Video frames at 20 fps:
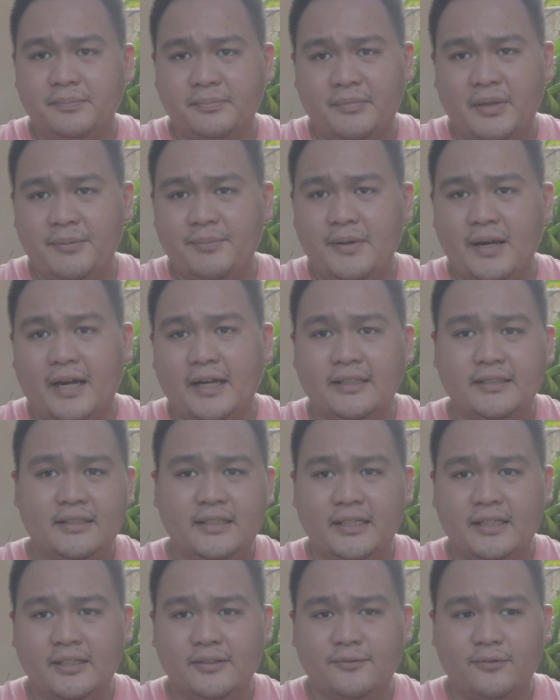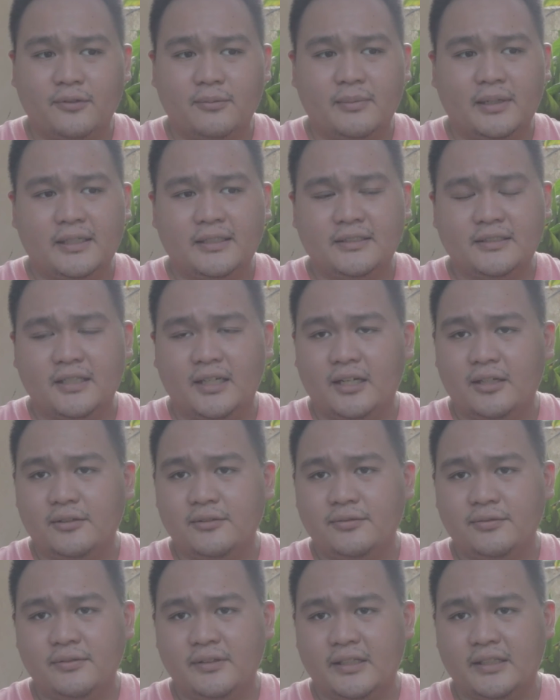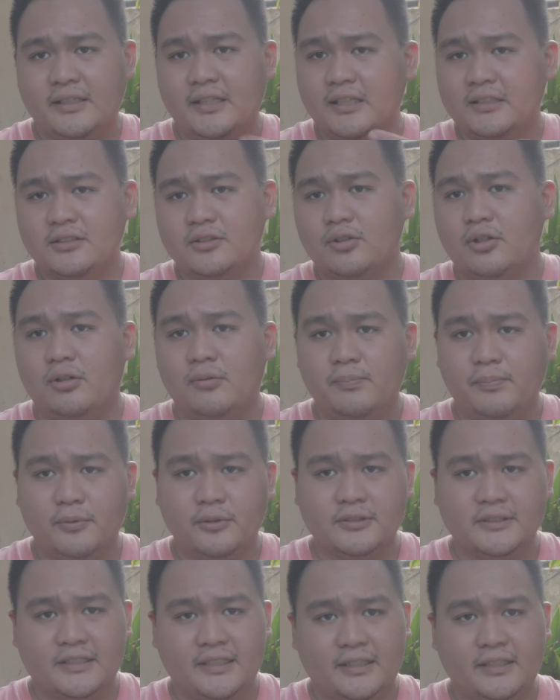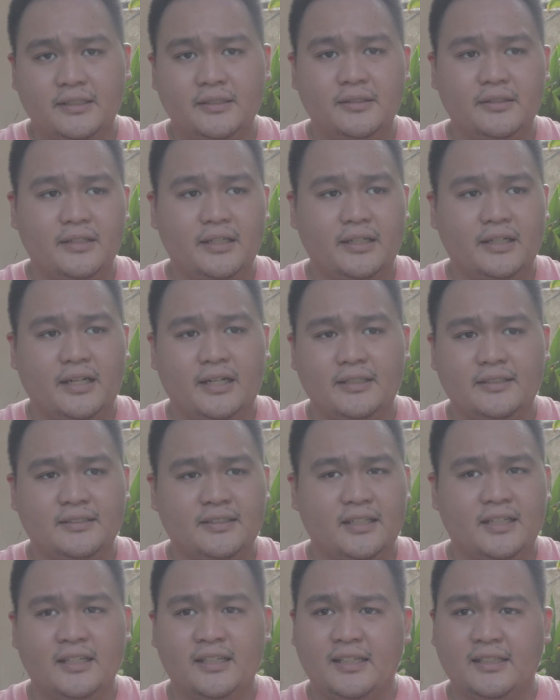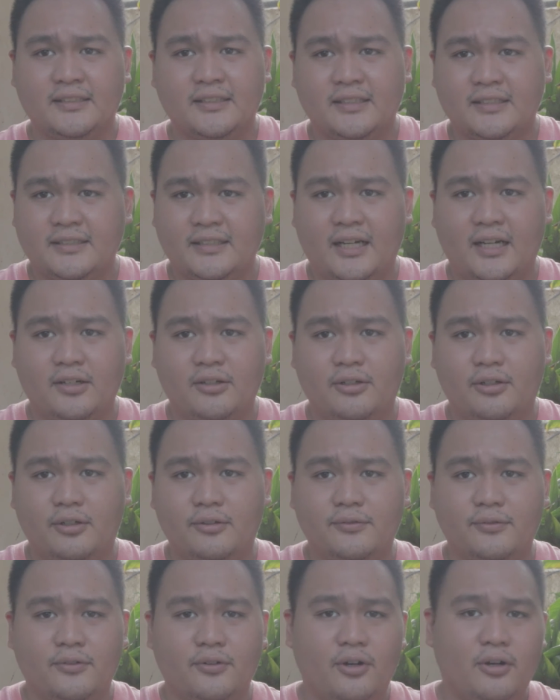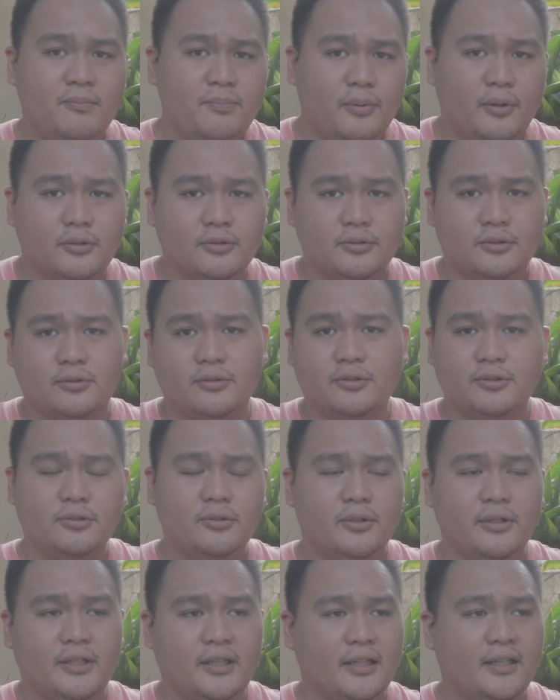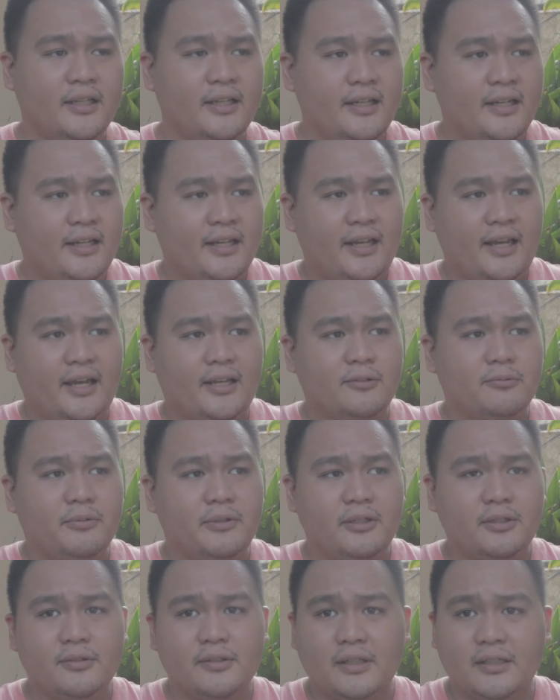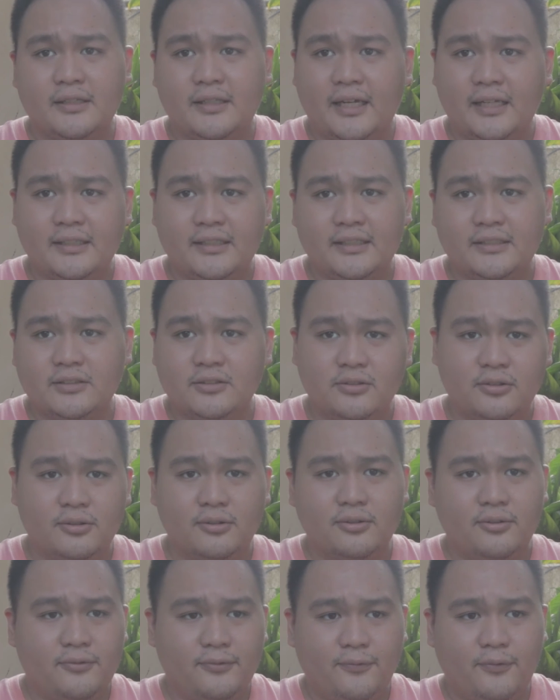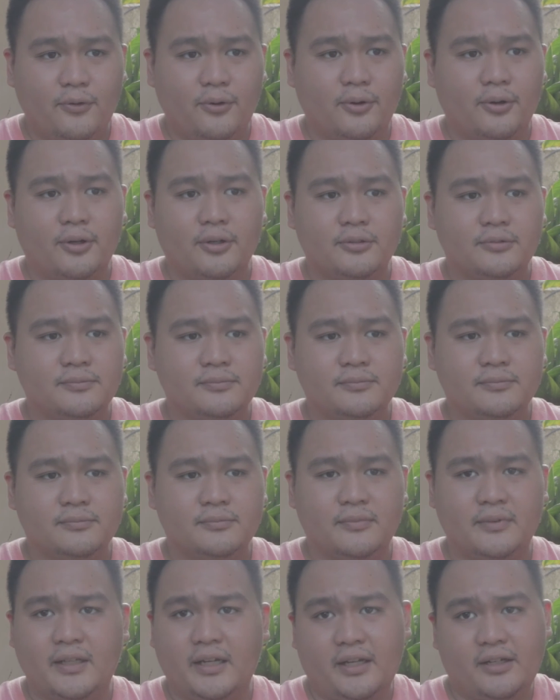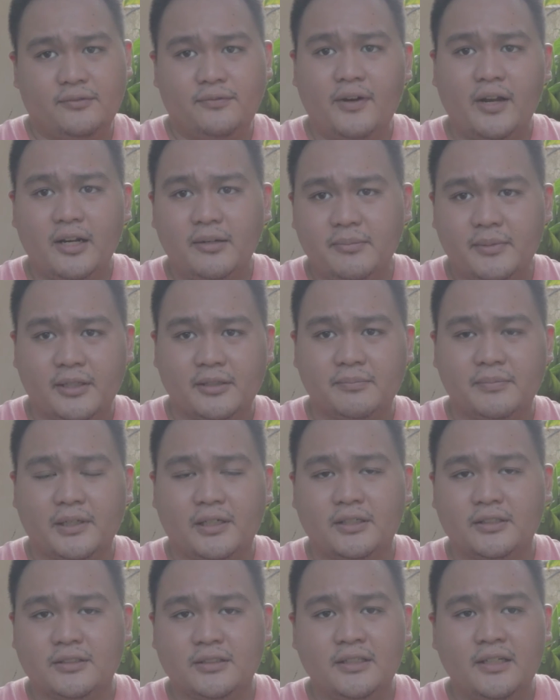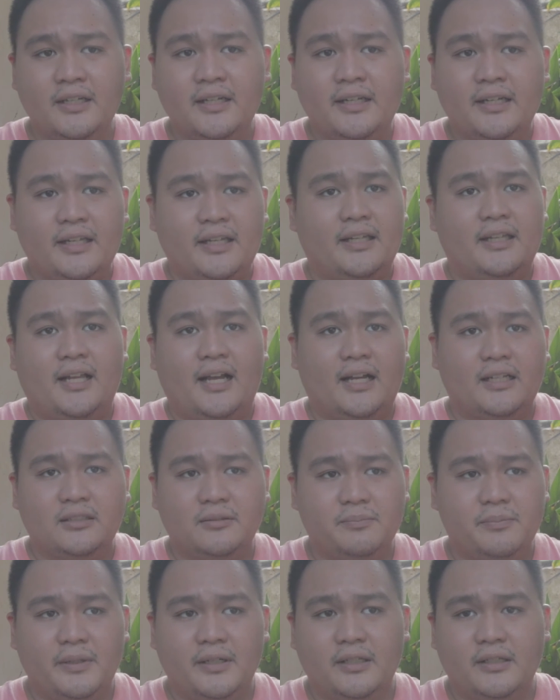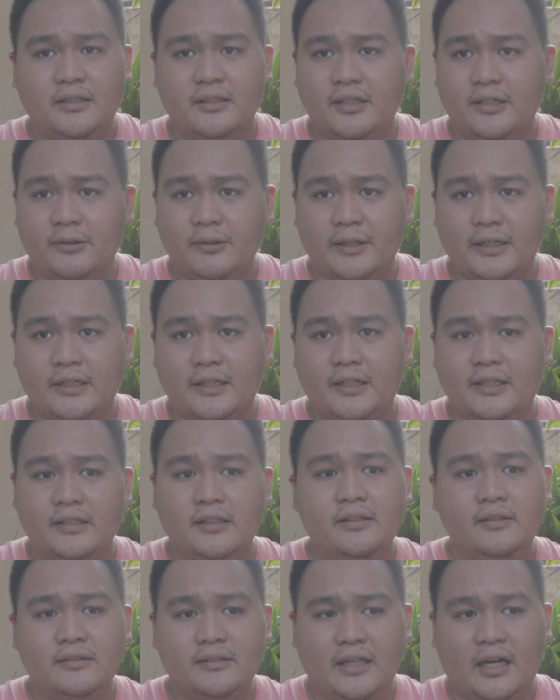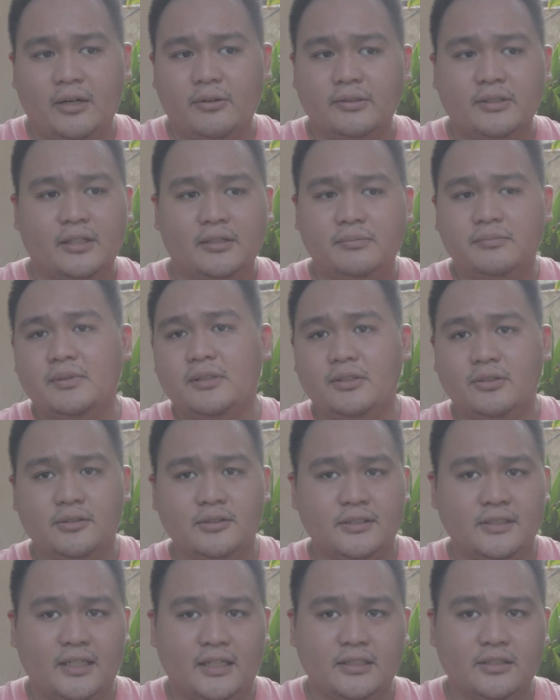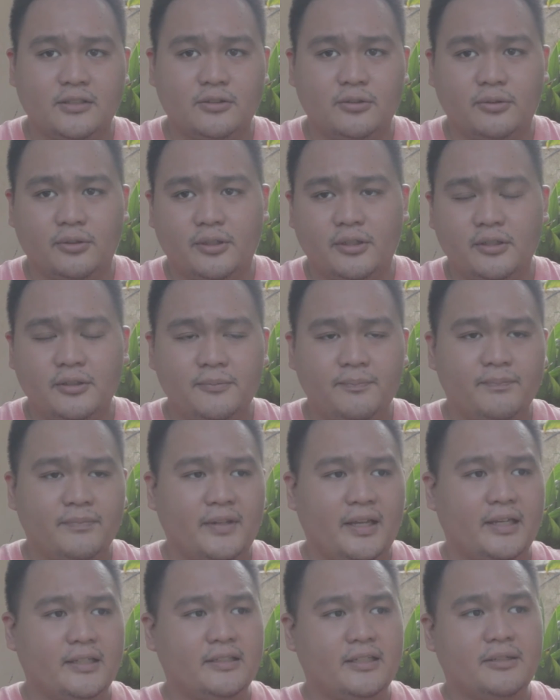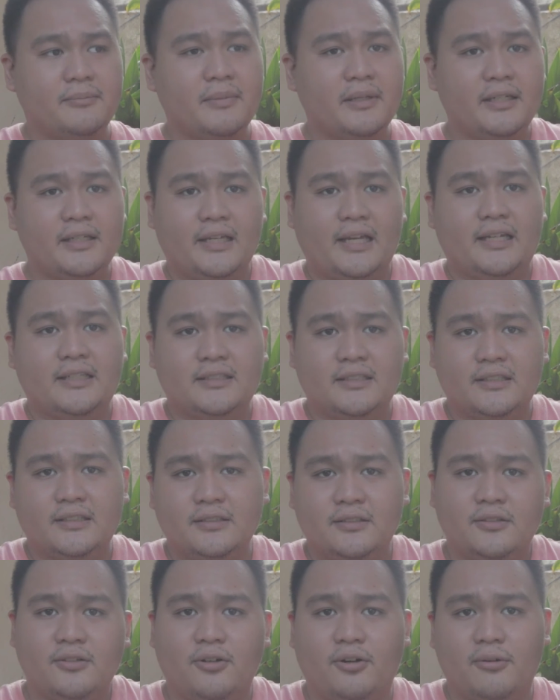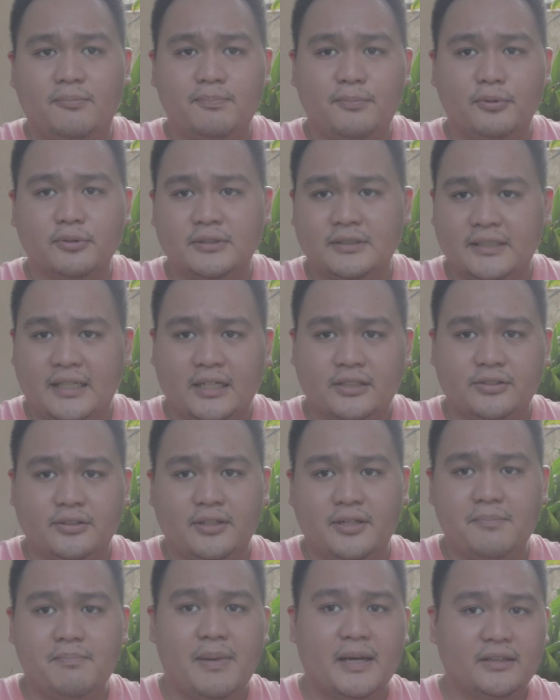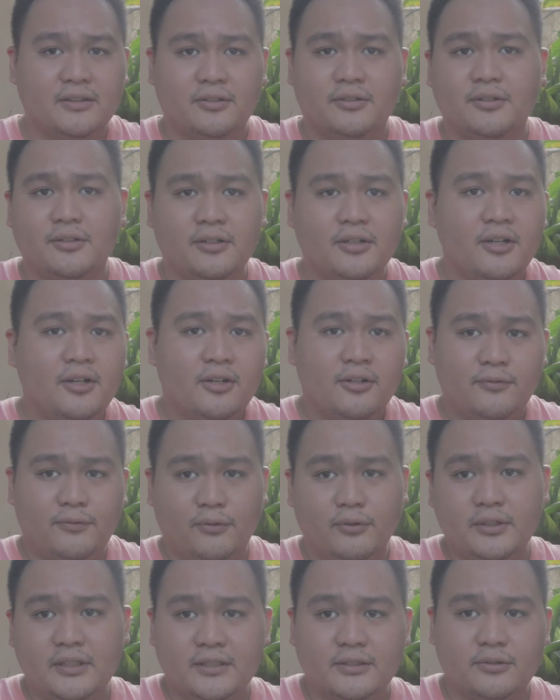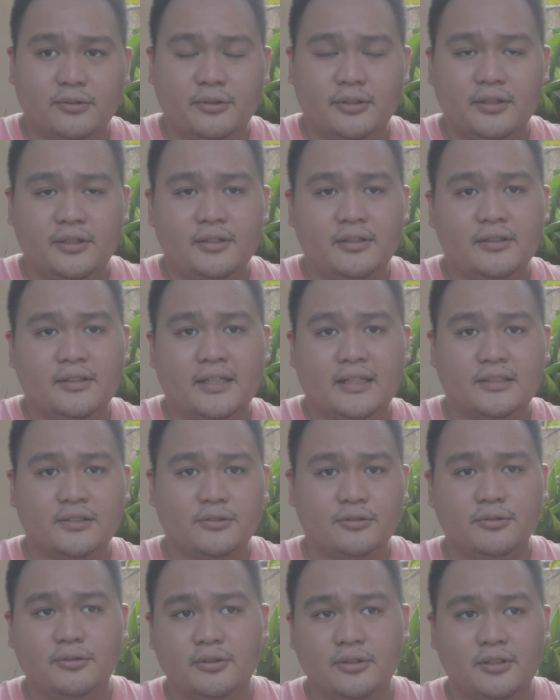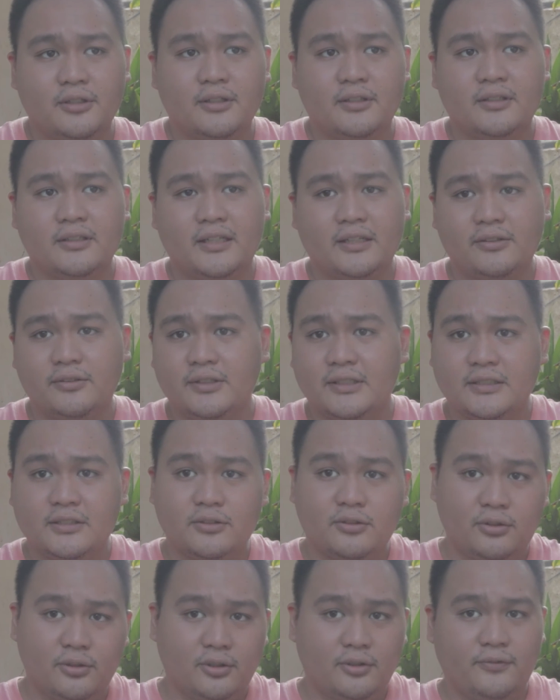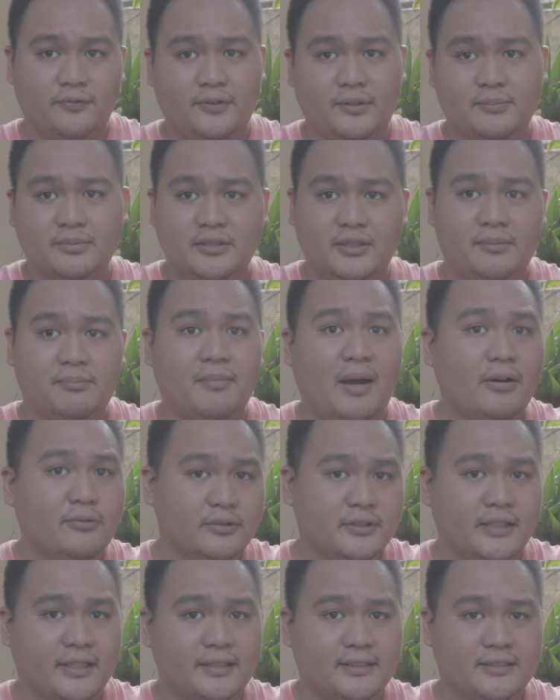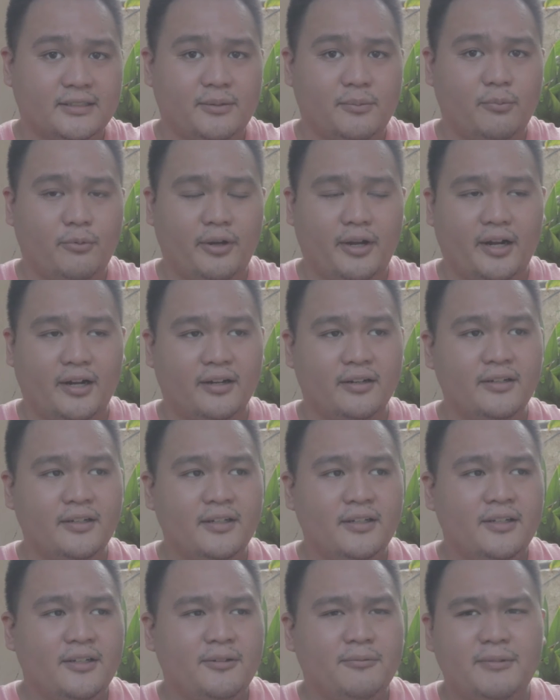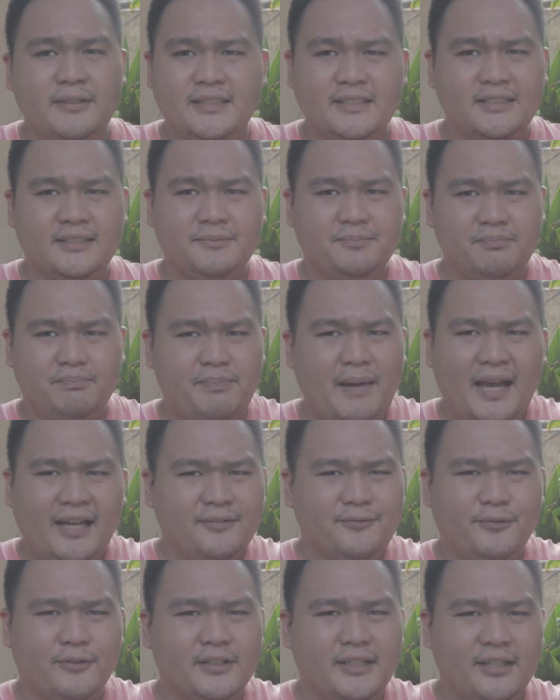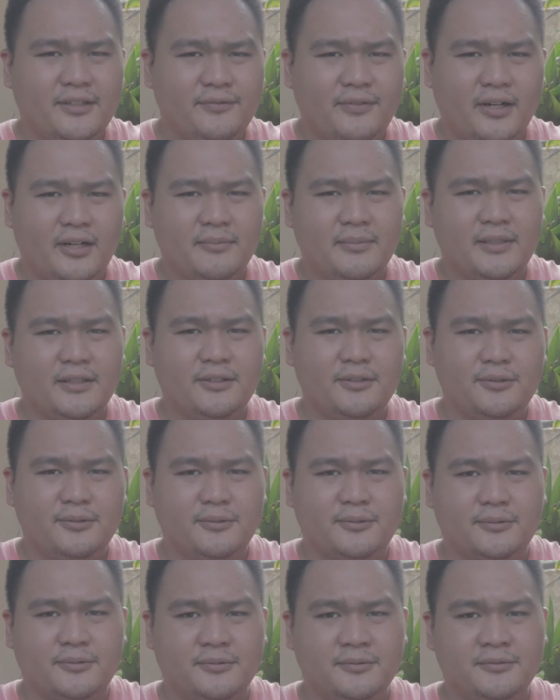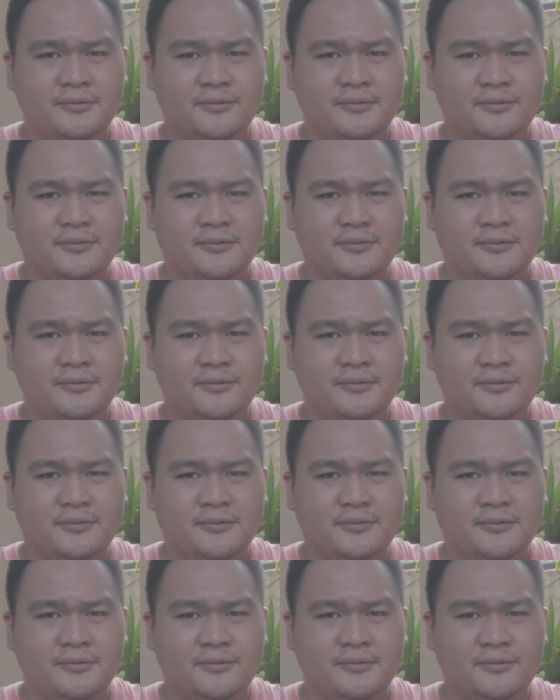Maybe I take it for myself, it gets composted, then I sell it as a sack of compost or soil, and we know that that is good for the environment because it has been degraded. Now it can be used as soil, and in many cases compost is actually better for the soil than soil that you just took from some mountain somewhere, which is bad for the environment too.